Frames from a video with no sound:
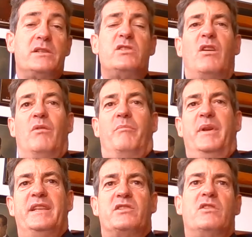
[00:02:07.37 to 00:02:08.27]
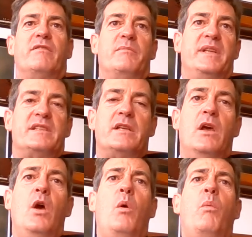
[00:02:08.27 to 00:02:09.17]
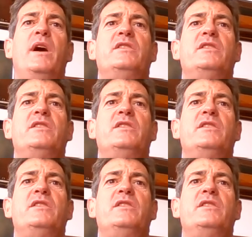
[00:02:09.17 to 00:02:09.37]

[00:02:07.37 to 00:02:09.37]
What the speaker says: So please, governments, why